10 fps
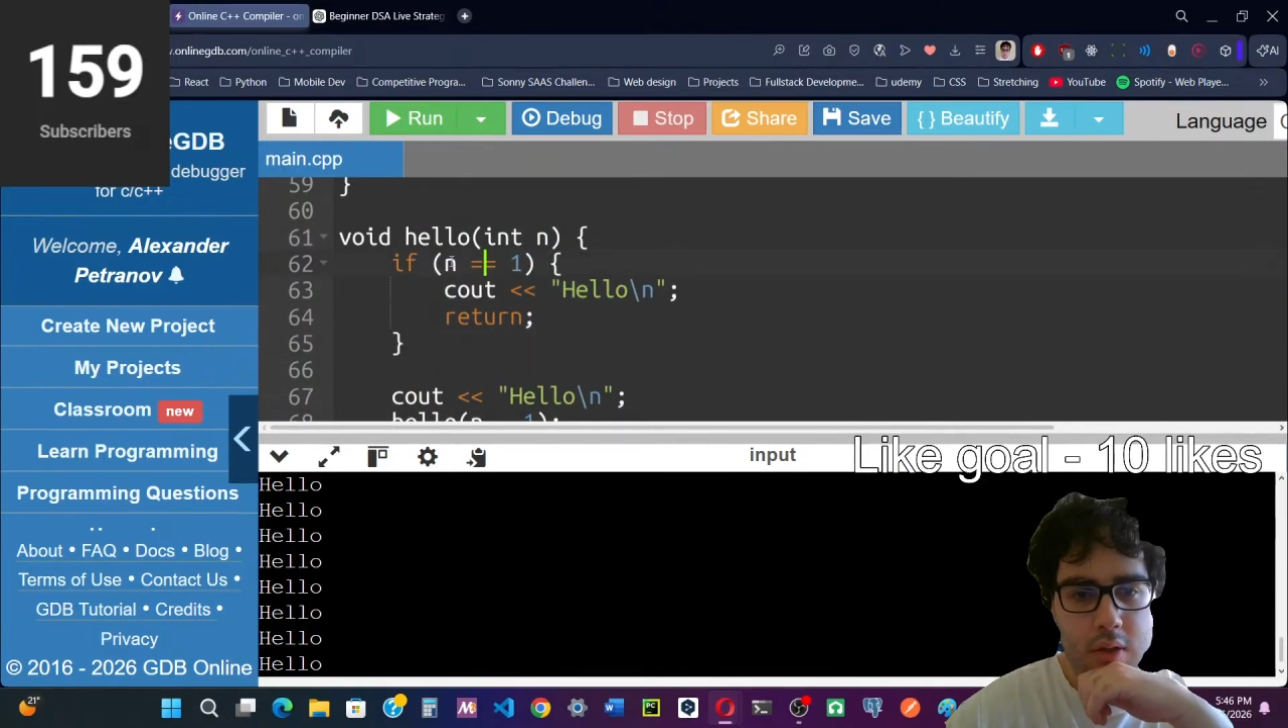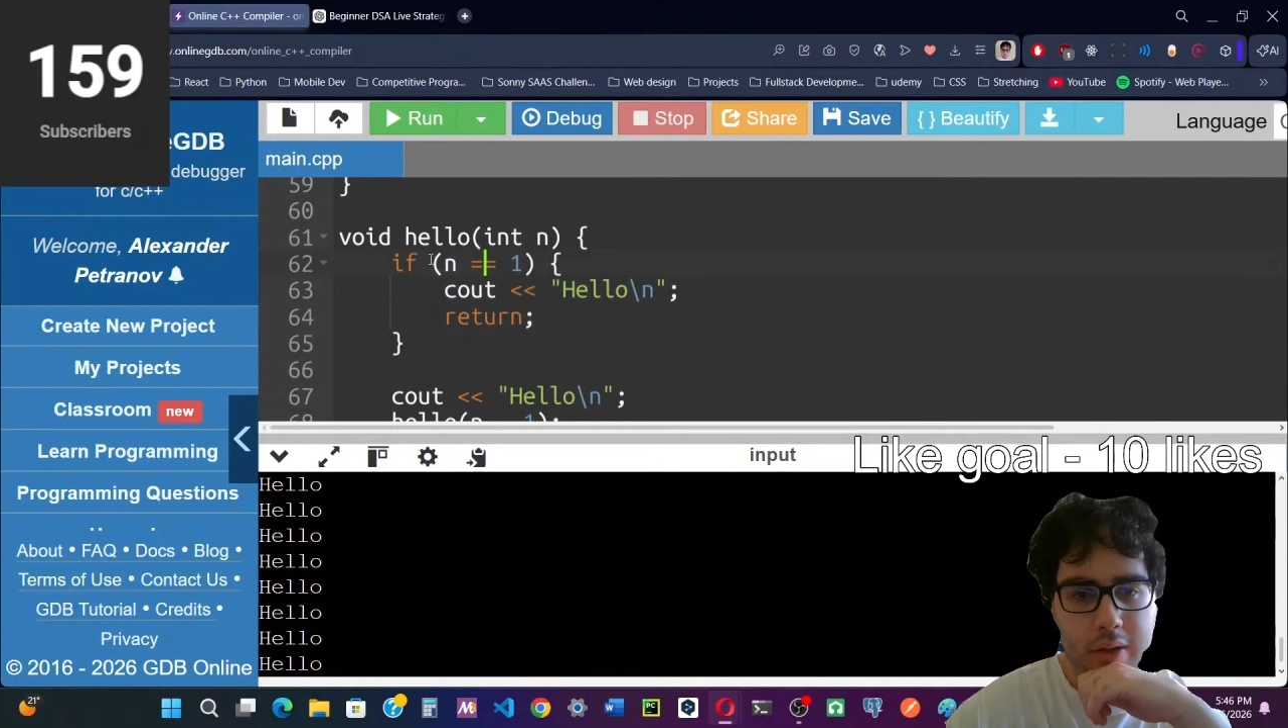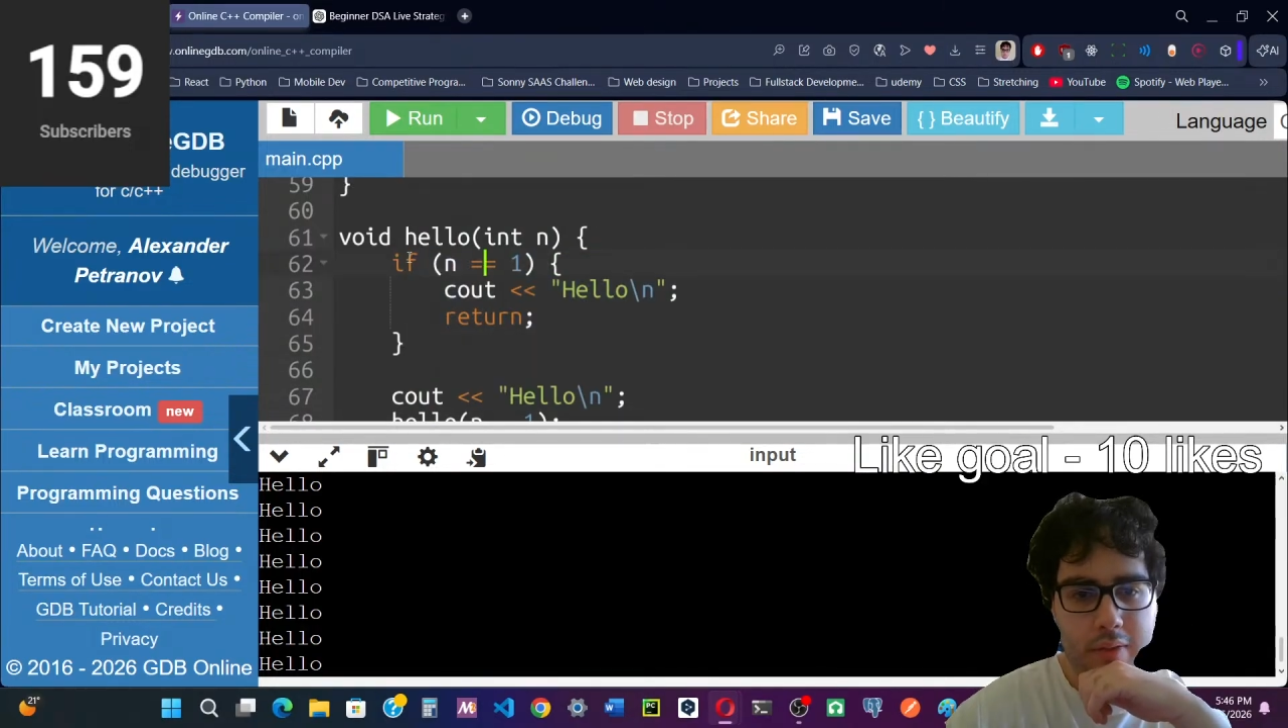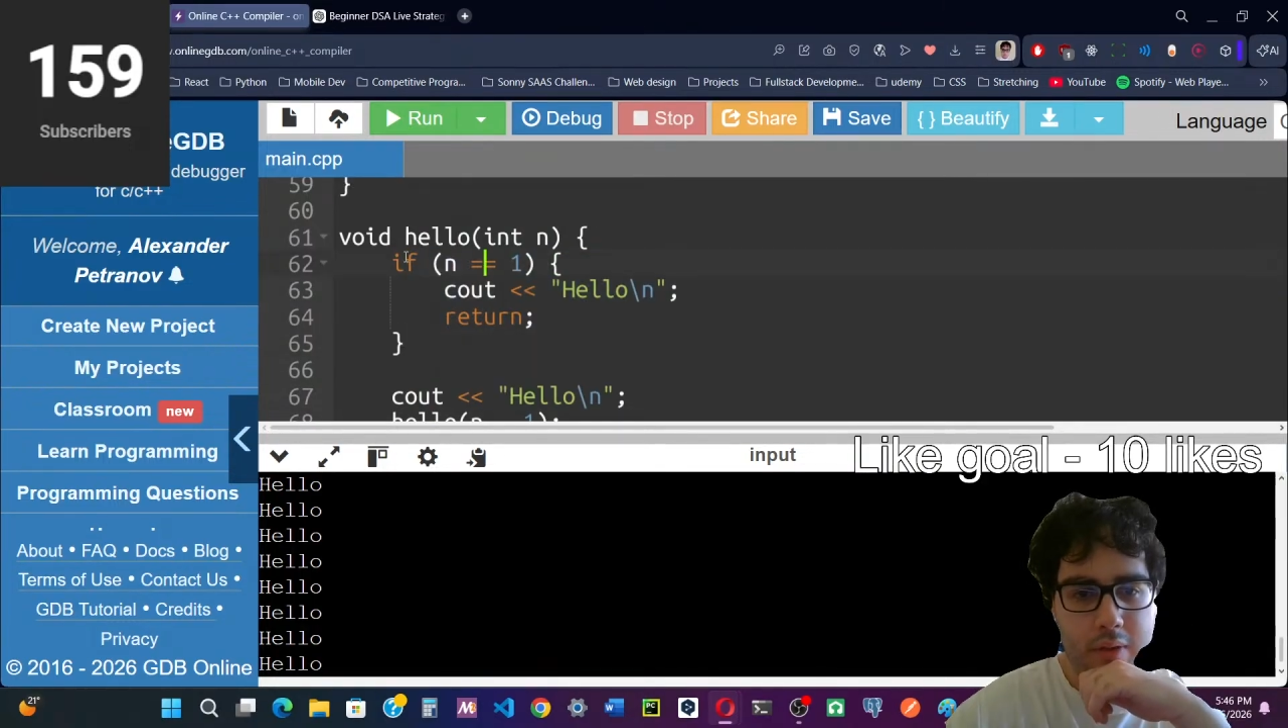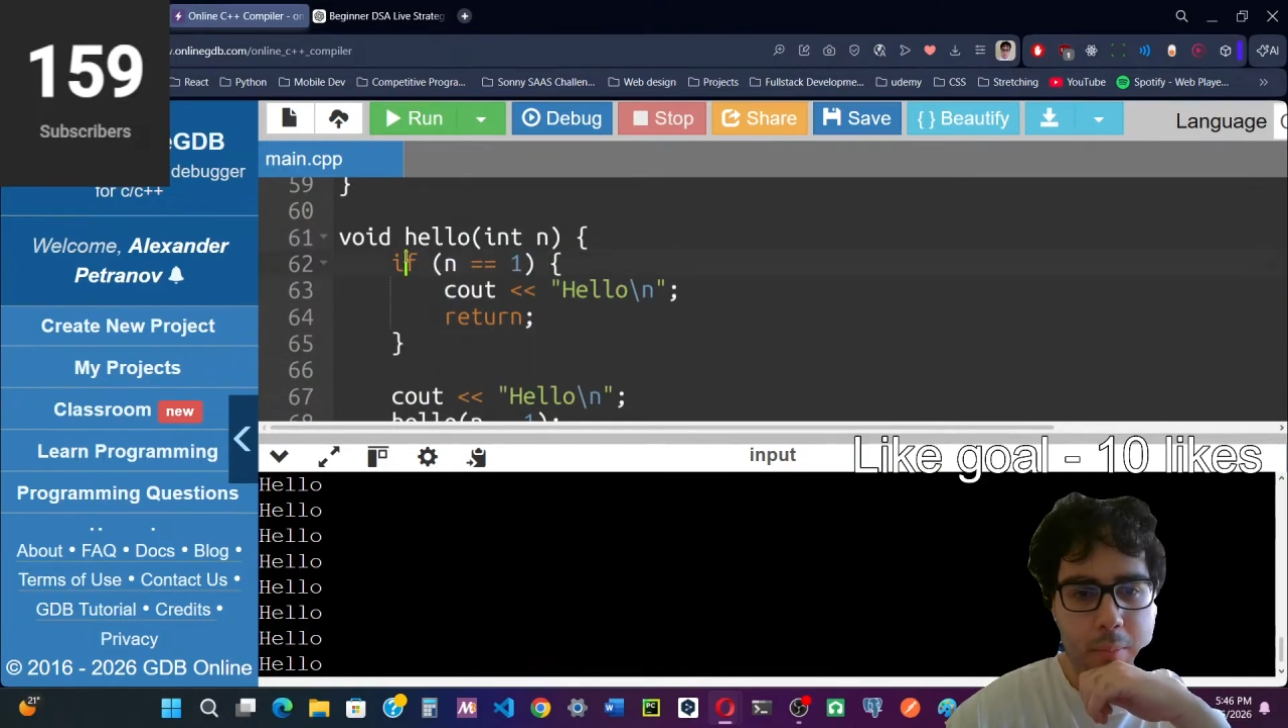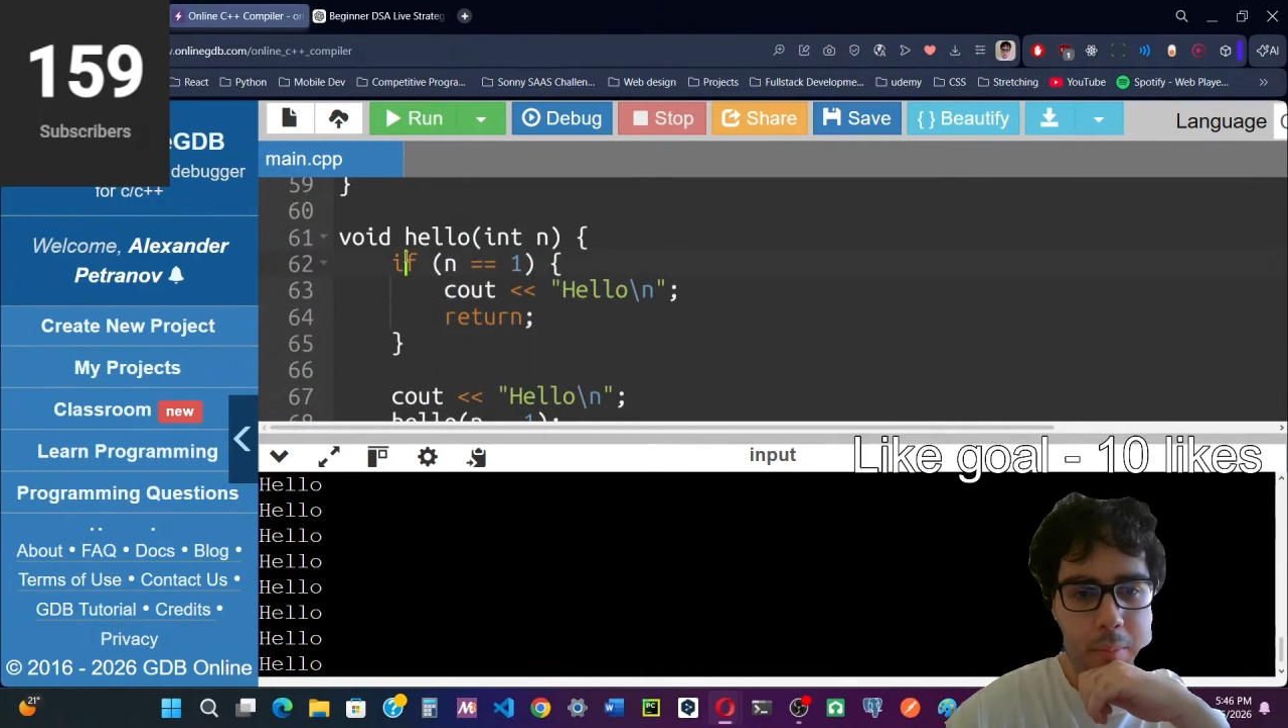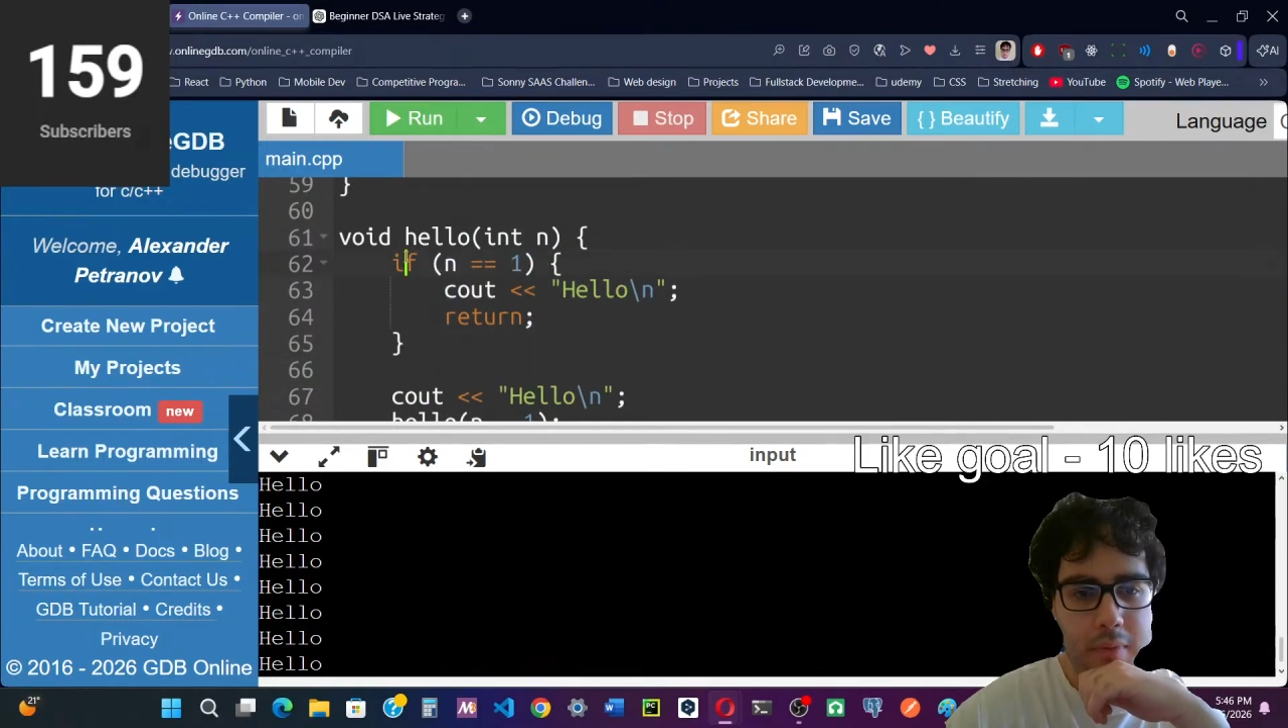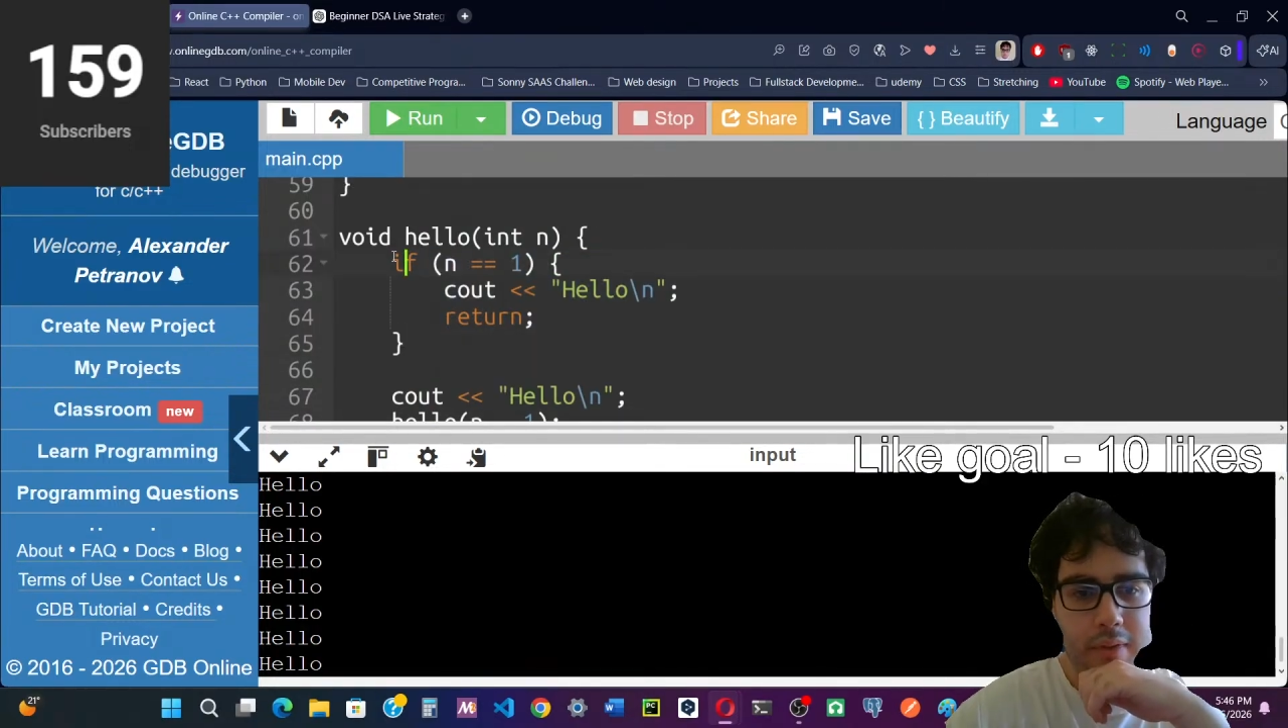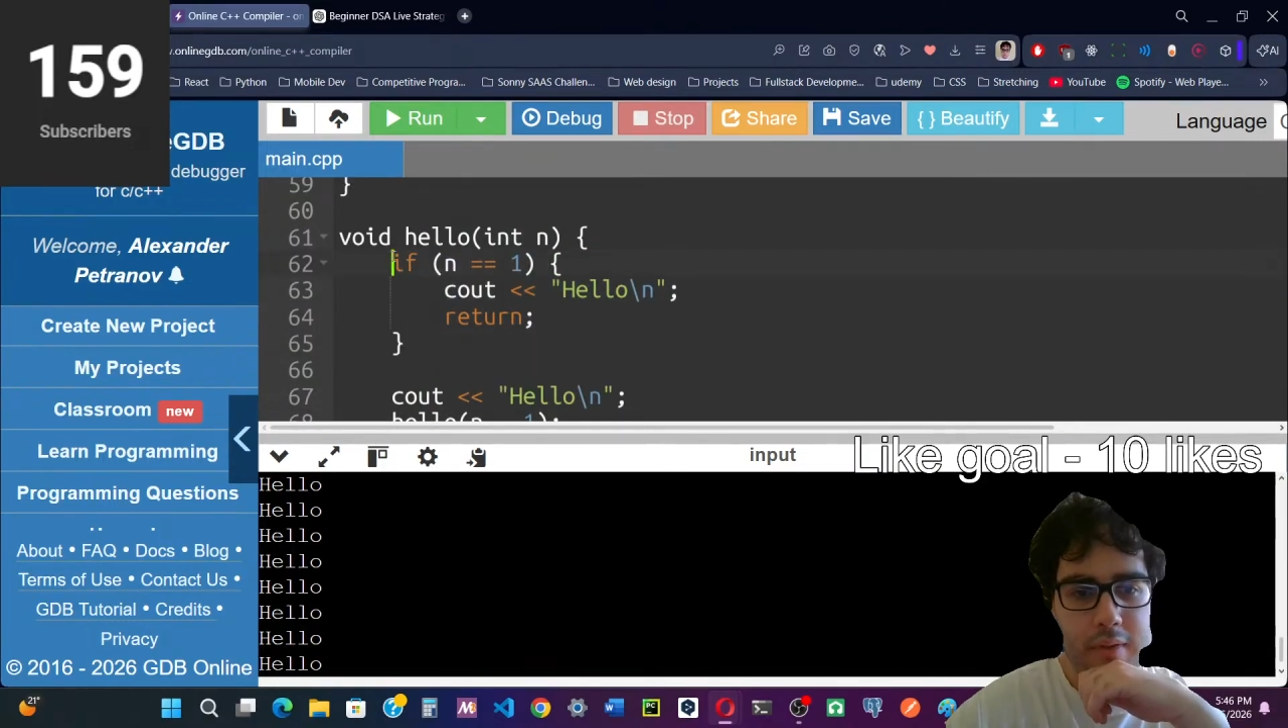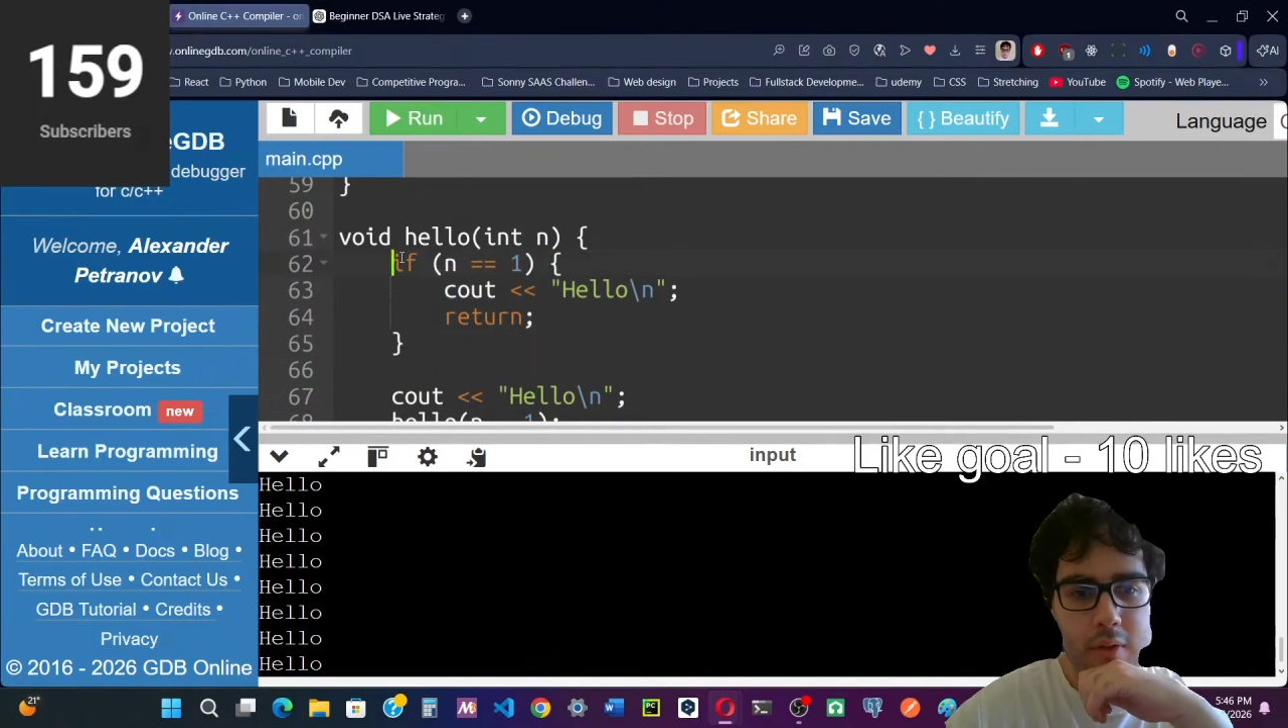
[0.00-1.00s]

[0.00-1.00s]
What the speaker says: This